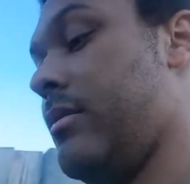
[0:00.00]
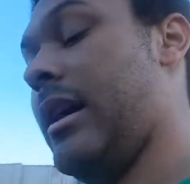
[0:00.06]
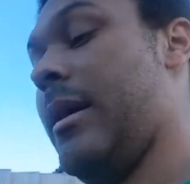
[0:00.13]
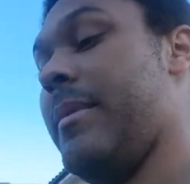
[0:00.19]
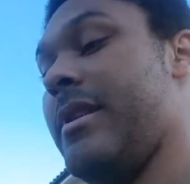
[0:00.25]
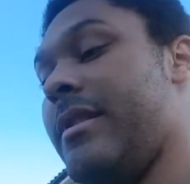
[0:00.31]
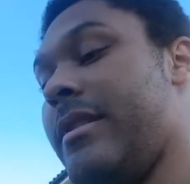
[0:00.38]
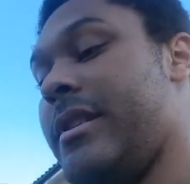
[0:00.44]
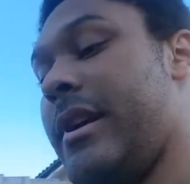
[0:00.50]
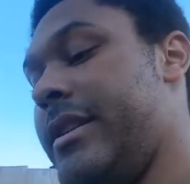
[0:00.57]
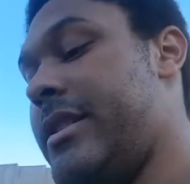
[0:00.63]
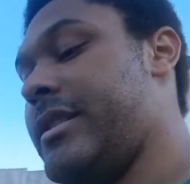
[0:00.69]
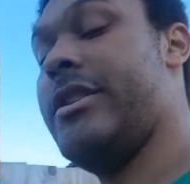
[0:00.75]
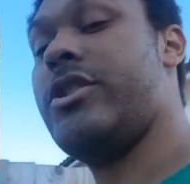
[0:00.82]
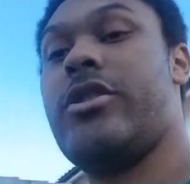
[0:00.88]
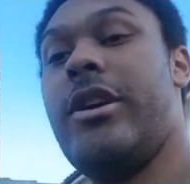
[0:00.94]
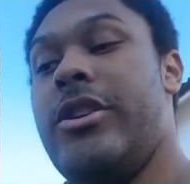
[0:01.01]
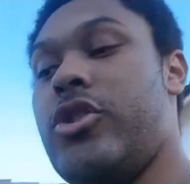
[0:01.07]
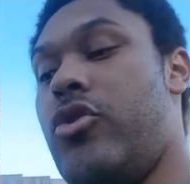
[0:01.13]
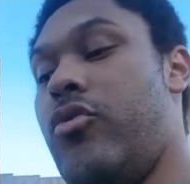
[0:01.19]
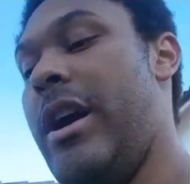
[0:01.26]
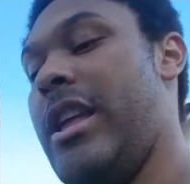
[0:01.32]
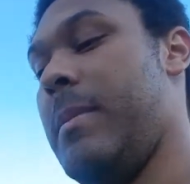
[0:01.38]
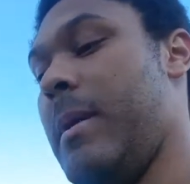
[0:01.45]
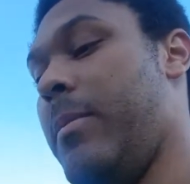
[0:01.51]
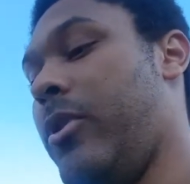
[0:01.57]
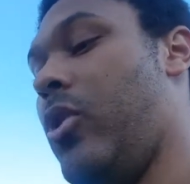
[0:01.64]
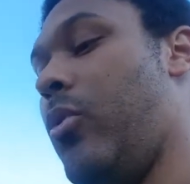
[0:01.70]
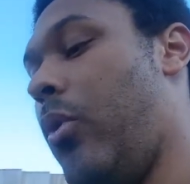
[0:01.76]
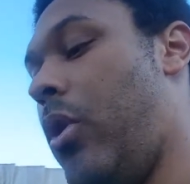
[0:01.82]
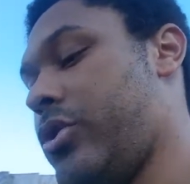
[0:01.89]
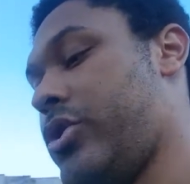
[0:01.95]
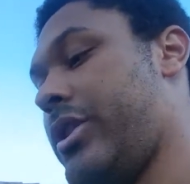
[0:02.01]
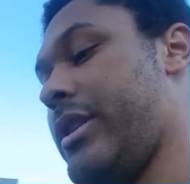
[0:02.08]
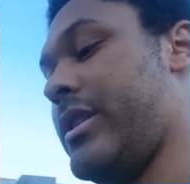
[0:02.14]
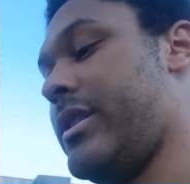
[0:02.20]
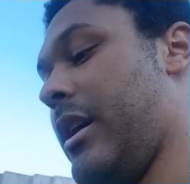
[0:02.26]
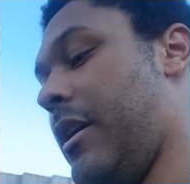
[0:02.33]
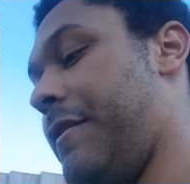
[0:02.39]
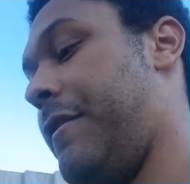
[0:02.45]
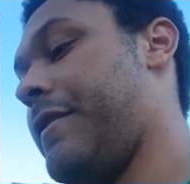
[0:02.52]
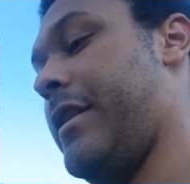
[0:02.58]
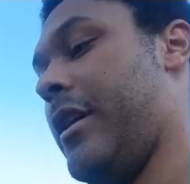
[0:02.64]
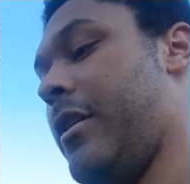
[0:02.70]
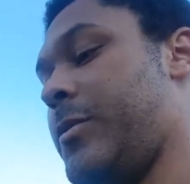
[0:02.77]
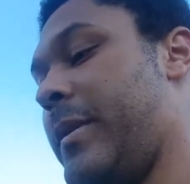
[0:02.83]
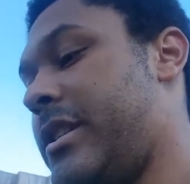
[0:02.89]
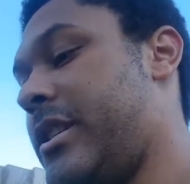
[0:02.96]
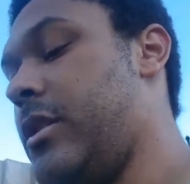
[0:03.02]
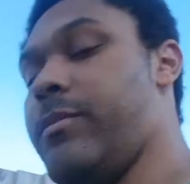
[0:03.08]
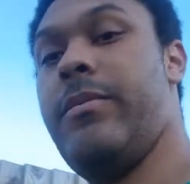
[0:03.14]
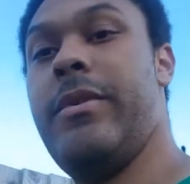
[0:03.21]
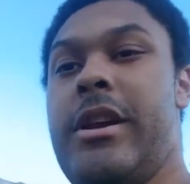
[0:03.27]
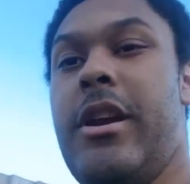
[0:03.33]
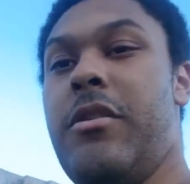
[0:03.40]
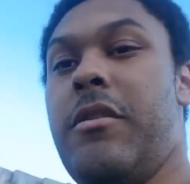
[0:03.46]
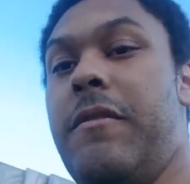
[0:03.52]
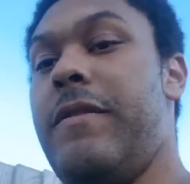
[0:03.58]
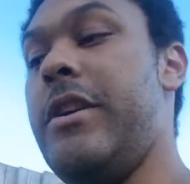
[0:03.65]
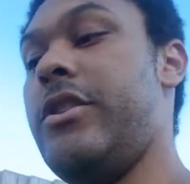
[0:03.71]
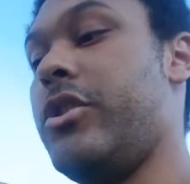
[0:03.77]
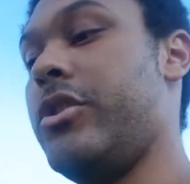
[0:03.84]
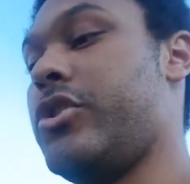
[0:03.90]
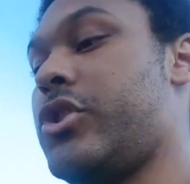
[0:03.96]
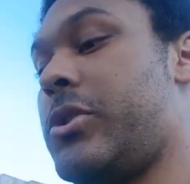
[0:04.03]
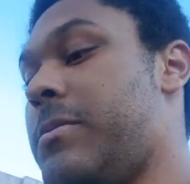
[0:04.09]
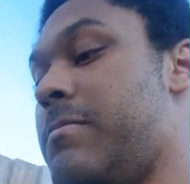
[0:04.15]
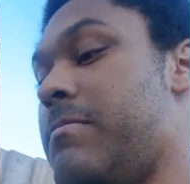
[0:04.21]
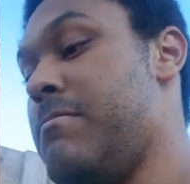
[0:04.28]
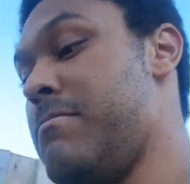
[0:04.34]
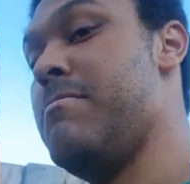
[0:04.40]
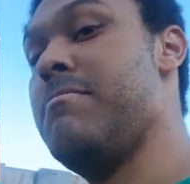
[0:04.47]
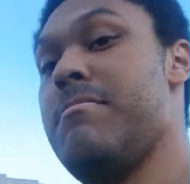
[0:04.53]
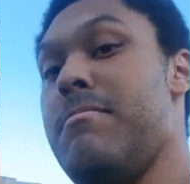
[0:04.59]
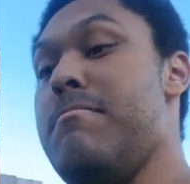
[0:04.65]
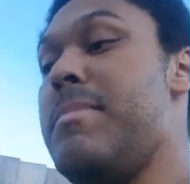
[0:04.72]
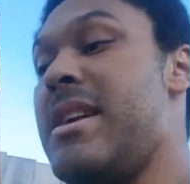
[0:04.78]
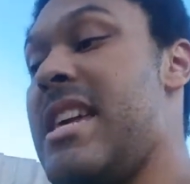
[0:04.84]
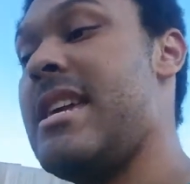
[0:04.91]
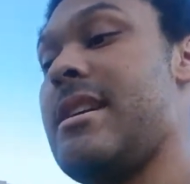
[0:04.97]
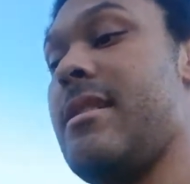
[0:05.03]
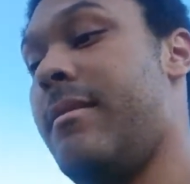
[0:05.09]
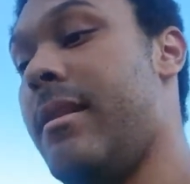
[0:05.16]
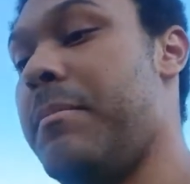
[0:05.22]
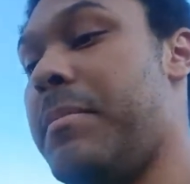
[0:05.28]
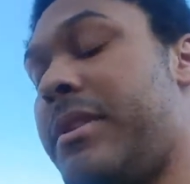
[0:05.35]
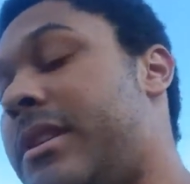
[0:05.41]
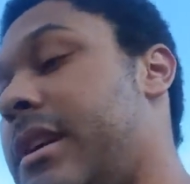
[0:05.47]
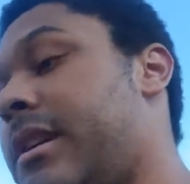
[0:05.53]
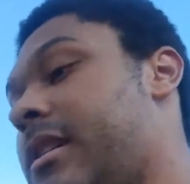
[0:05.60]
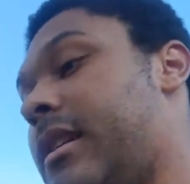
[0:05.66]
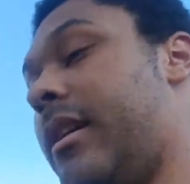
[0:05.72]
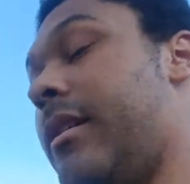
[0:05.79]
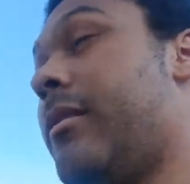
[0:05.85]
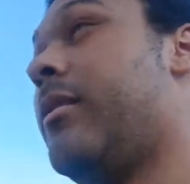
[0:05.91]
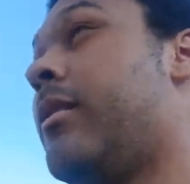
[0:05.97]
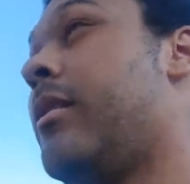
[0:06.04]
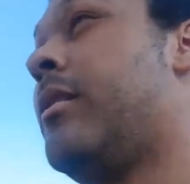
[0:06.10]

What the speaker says: I mean, it's great that people are watching stuff, you know, especially, you know, that features me in particular.